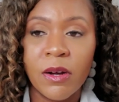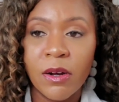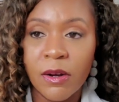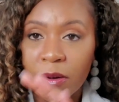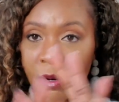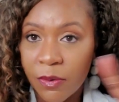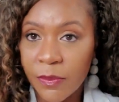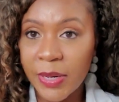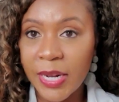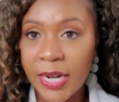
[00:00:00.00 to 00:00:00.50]

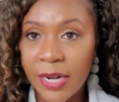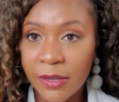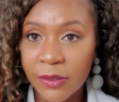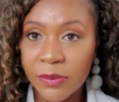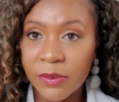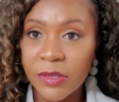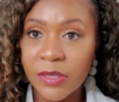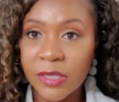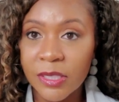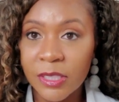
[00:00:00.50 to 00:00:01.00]

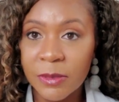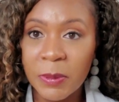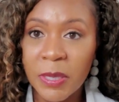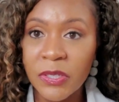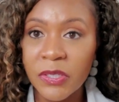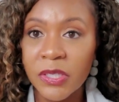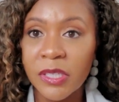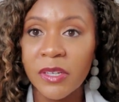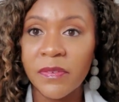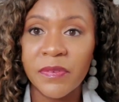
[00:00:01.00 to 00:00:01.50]
around,
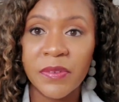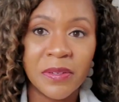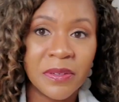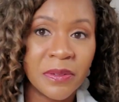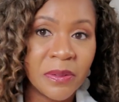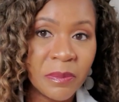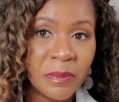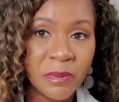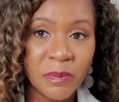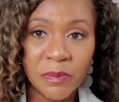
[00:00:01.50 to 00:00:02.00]
especially if
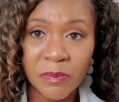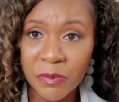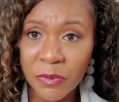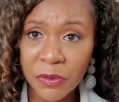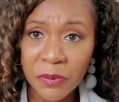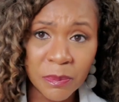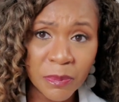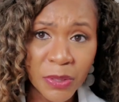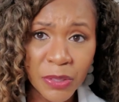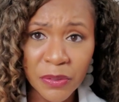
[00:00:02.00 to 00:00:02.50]
you're
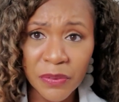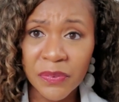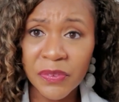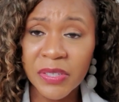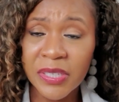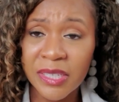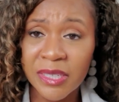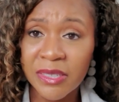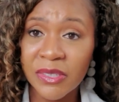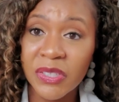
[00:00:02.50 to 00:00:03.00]

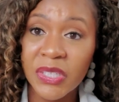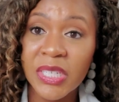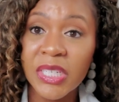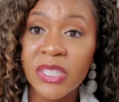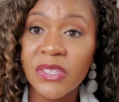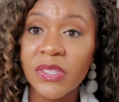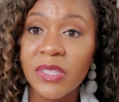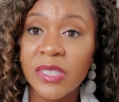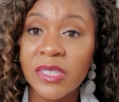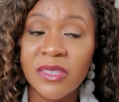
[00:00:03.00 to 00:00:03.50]
maneuvering in your
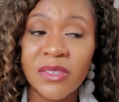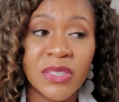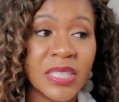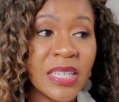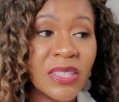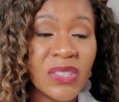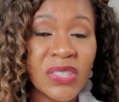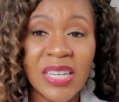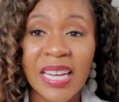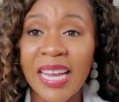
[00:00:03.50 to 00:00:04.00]
kitchen, you're
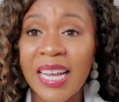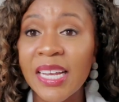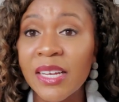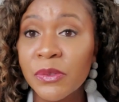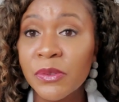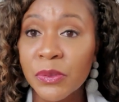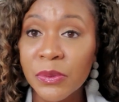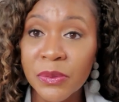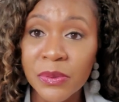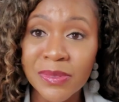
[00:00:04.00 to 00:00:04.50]
touching
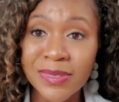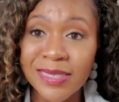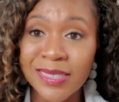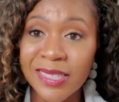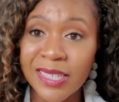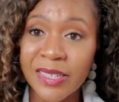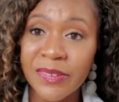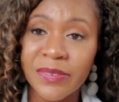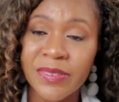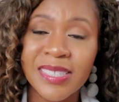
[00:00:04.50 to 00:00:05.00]
handles and
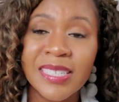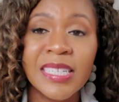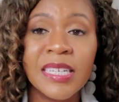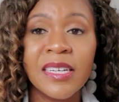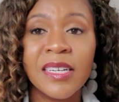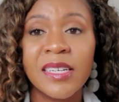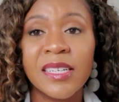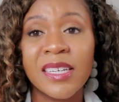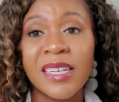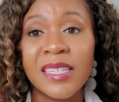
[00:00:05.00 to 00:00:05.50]

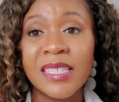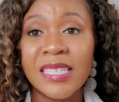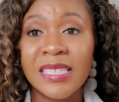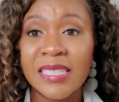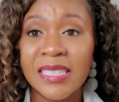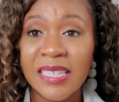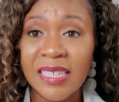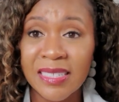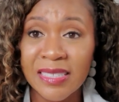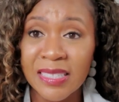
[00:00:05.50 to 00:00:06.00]
y'all, that's
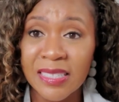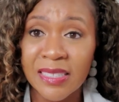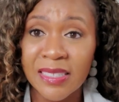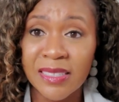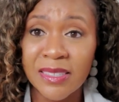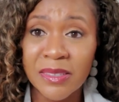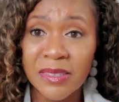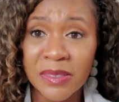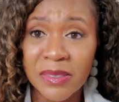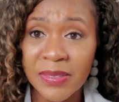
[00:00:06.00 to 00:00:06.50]
nasty.
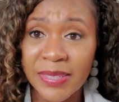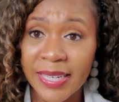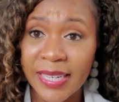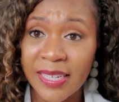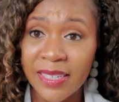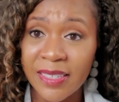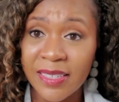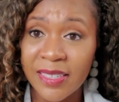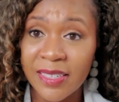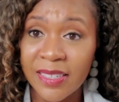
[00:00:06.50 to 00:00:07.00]
Don't do
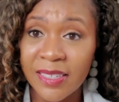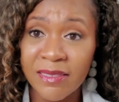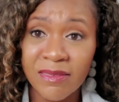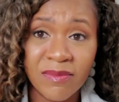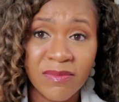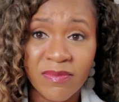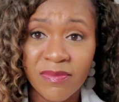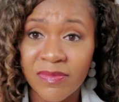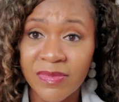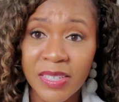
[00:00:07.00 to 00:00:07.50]
that.
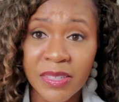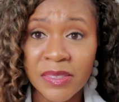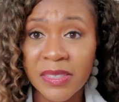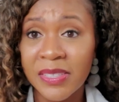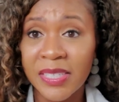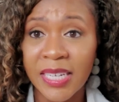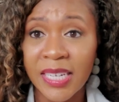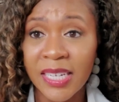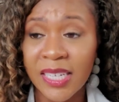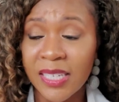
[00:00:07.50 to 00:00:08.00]
Don't do
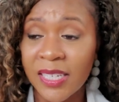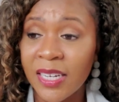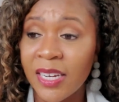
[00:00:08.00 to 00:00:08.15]
that.